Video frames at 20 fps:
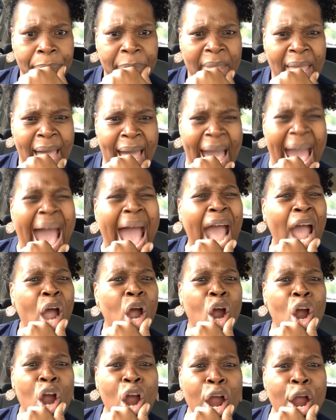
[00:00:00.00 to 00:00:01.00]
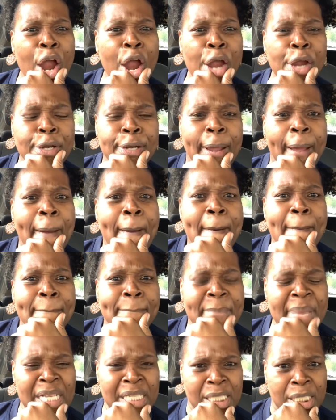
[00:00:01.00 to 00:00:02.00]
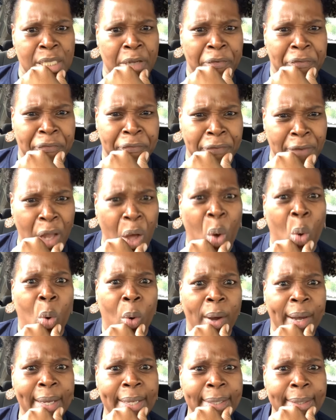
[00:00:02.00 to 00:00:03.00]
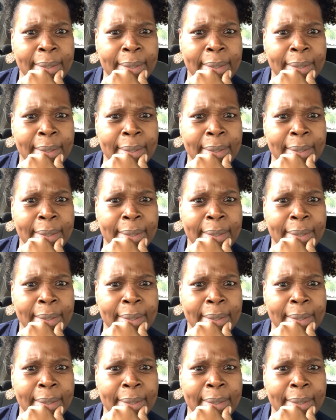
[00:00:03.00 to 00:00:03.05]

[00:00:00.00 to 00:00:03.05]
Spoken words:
I heard Mr. Floyd